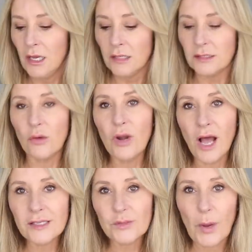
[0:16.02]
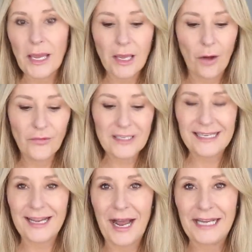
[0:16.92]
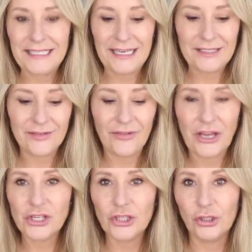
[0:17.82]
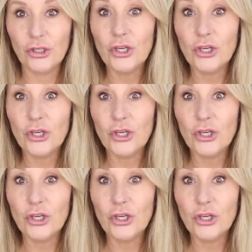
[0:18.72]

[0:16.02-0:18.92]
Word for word: So last week, obviously I did facial